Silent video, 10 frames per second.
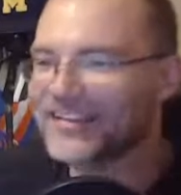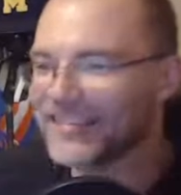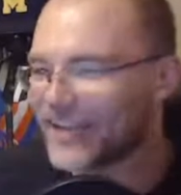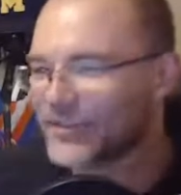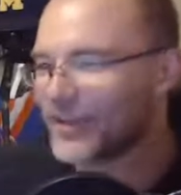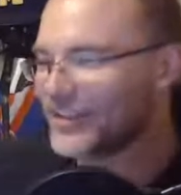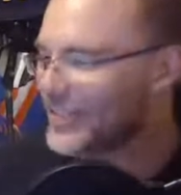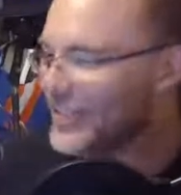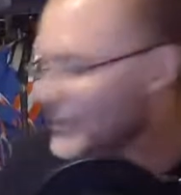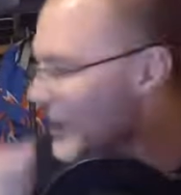I tried to
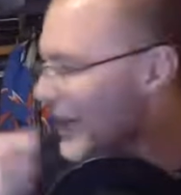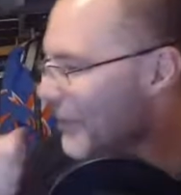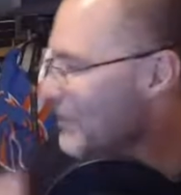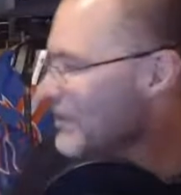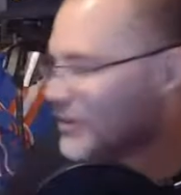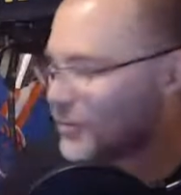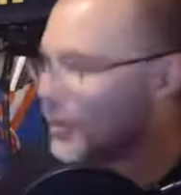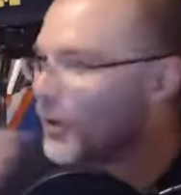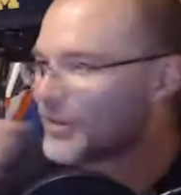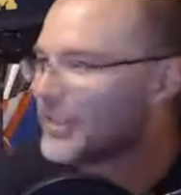tee you up and
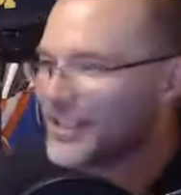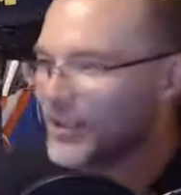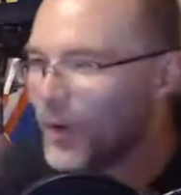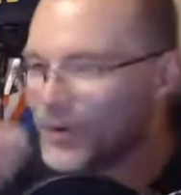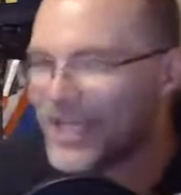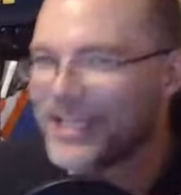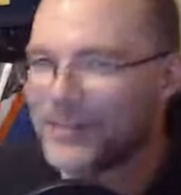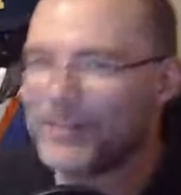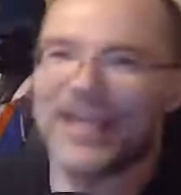you won't take the bait.